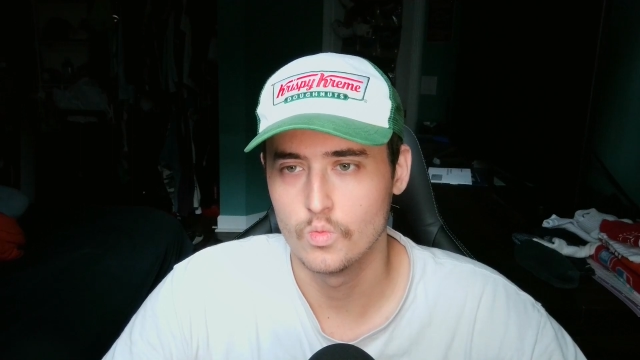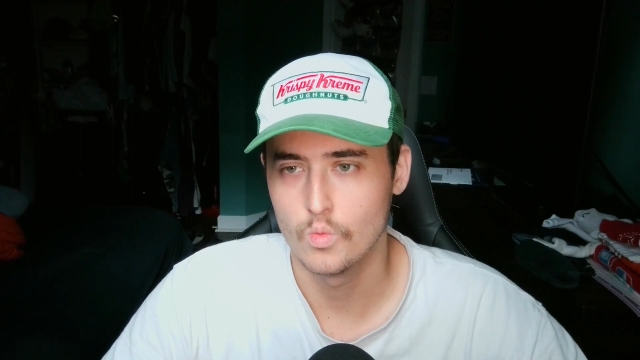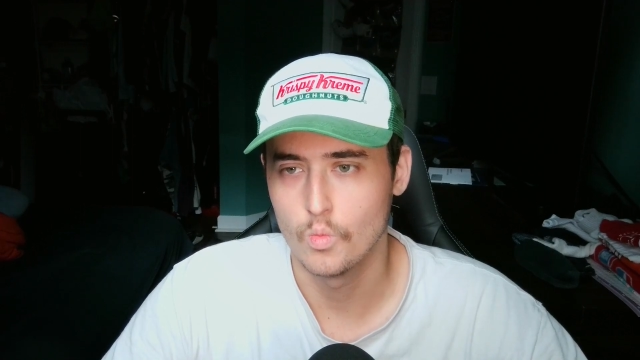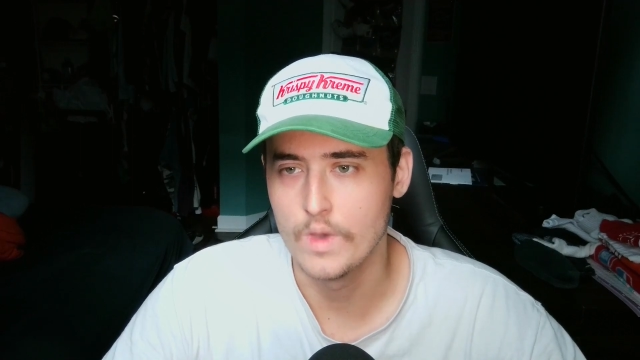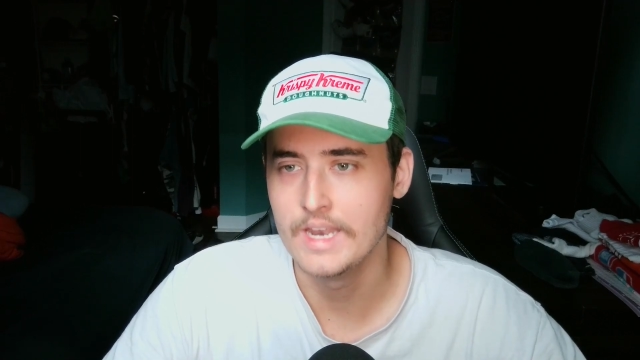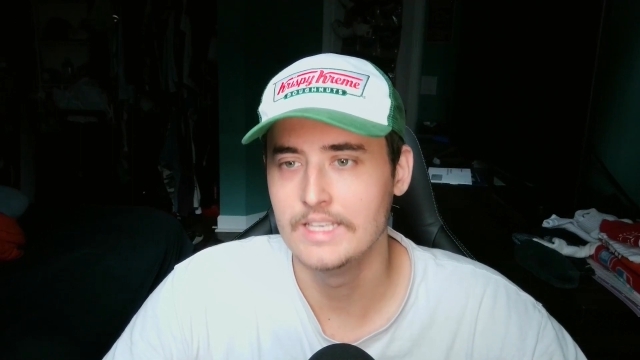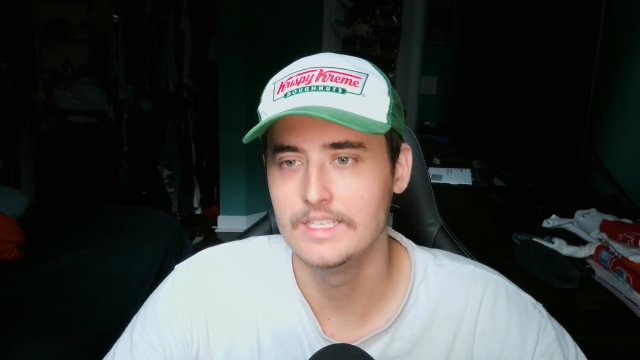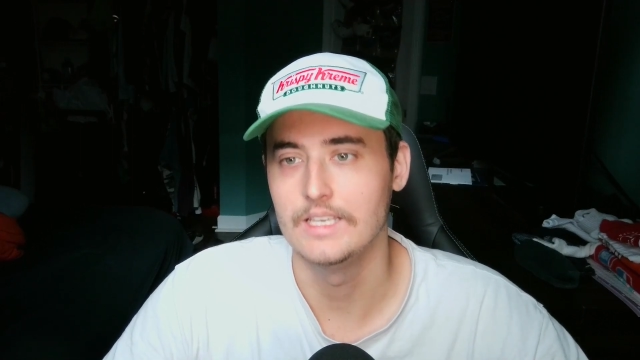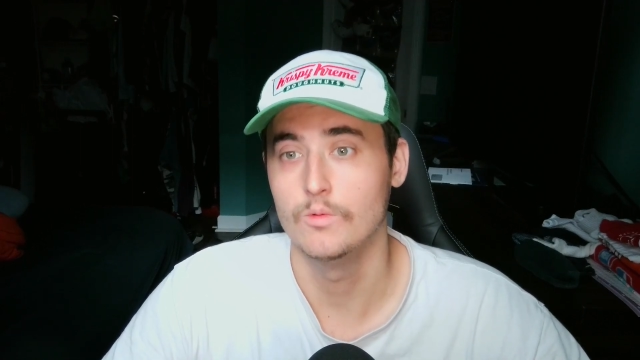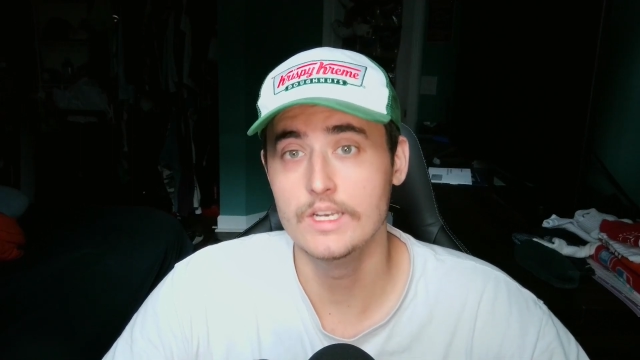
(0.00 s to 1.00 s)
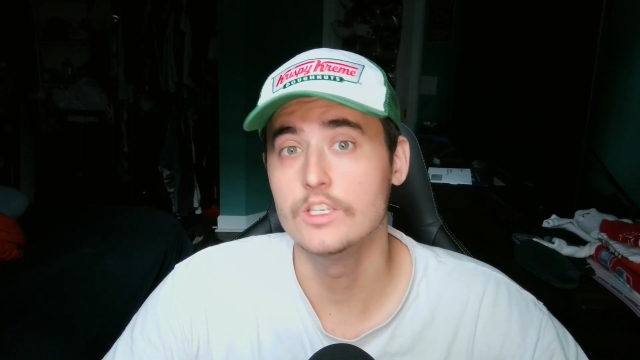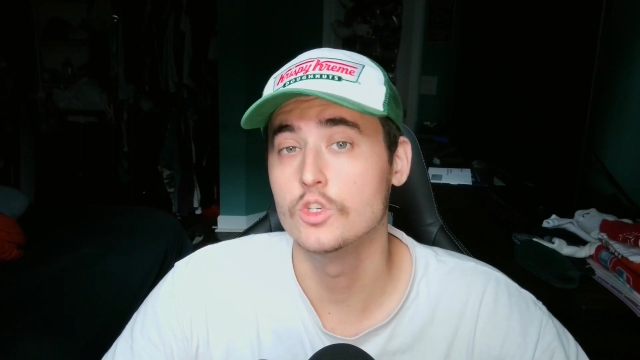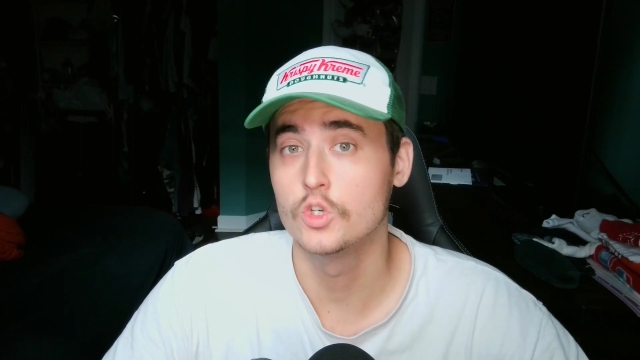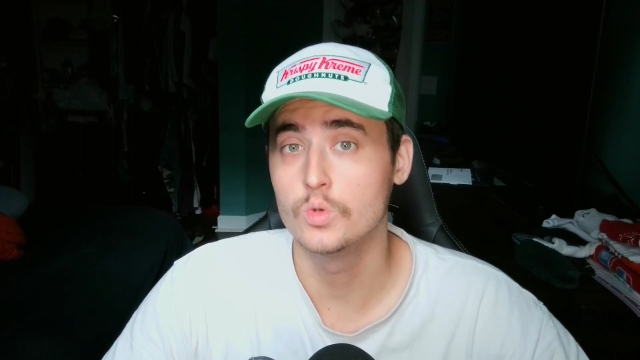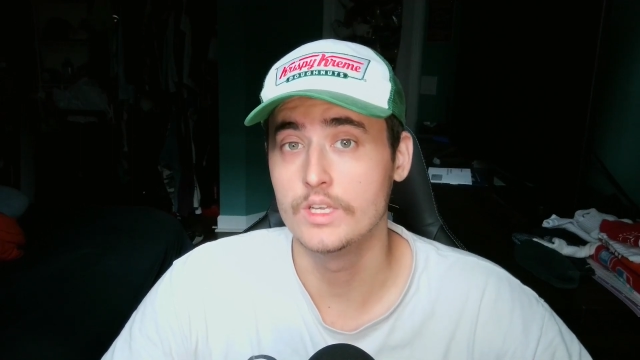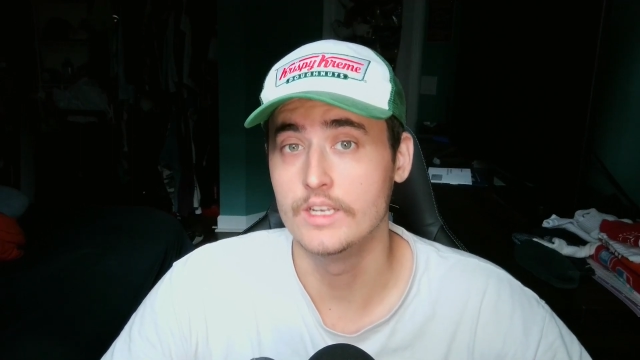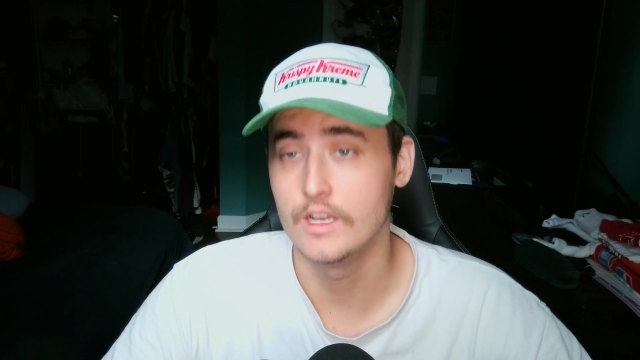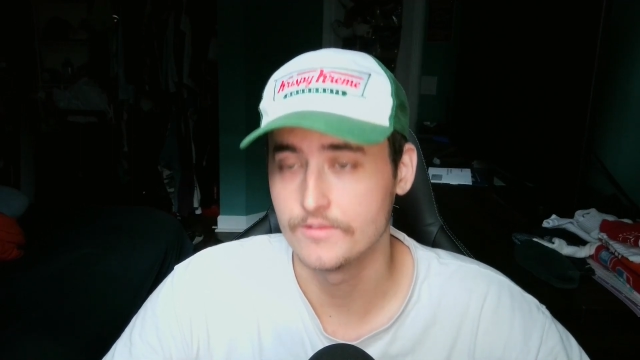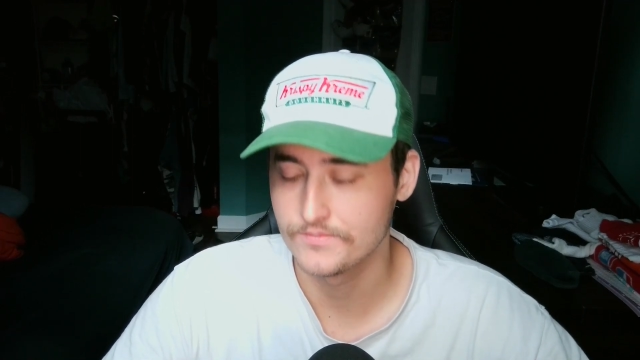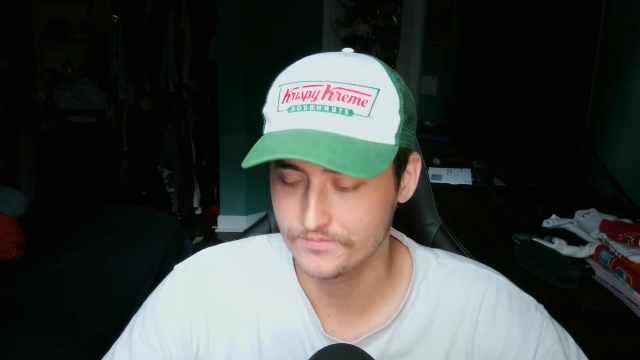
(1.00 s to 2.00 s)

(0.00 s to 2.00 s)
When is it truly enough?